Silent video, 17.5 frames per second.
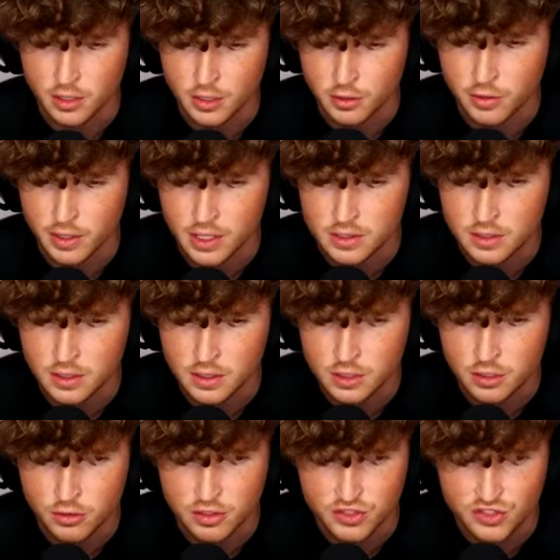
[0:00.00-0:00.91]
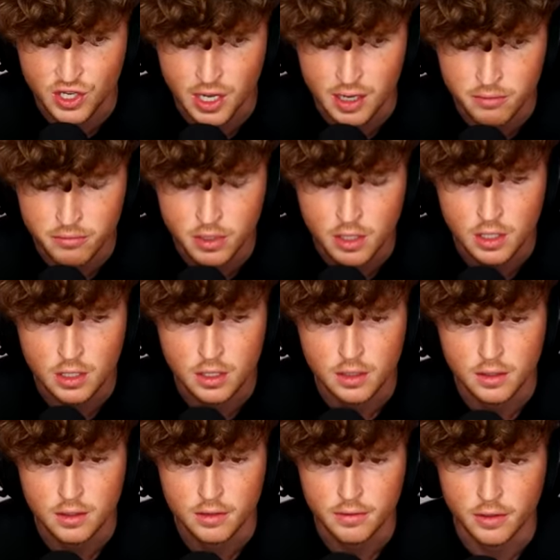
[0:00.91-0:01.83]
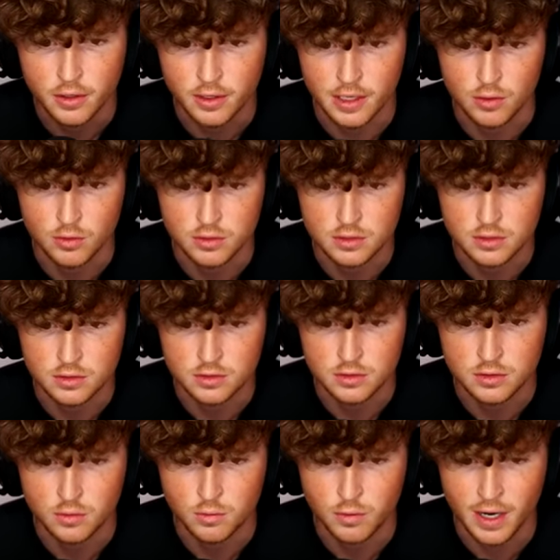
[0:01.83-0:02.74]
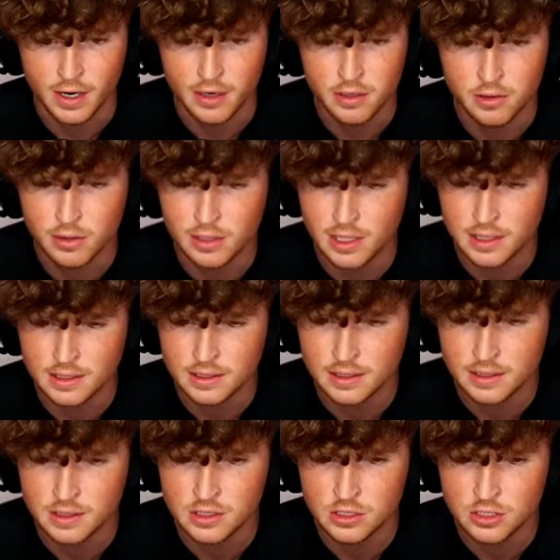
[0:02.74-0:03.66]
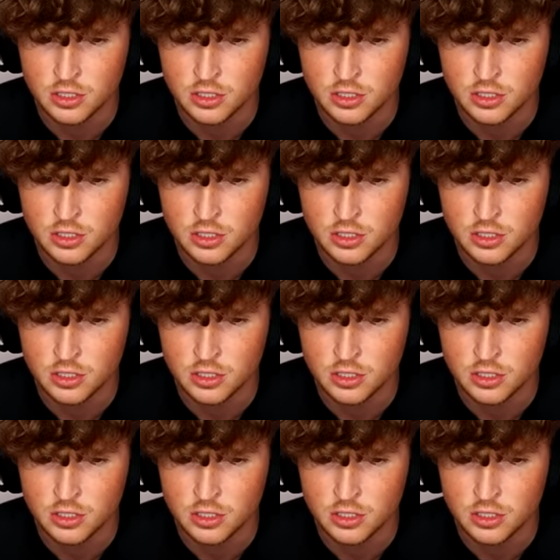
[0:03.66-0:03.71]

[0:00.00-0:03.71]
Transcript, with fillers: Are you guys gonna do the same? Okay, so why are you collecting these